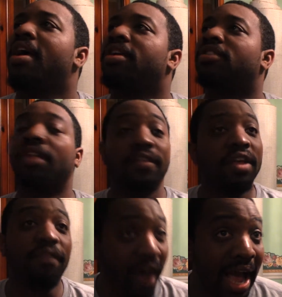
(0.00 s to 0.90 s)
So
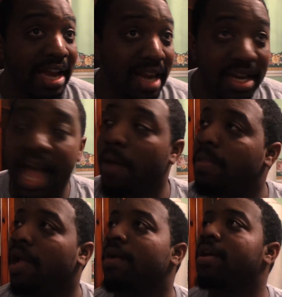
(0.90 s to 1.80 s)
they find it down there,